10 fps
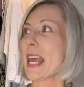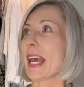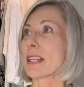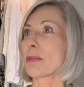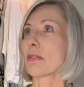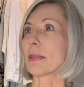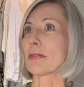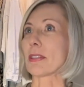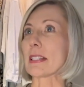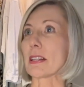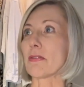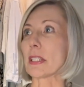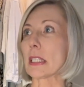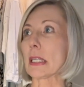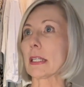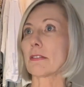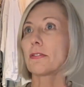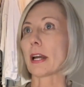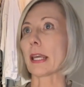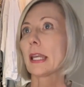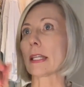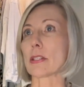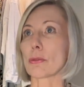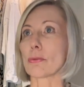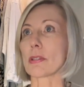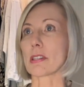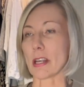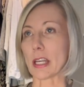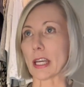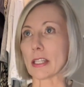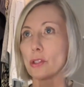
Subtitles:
And two of my friends are visiting Friday to Sunday.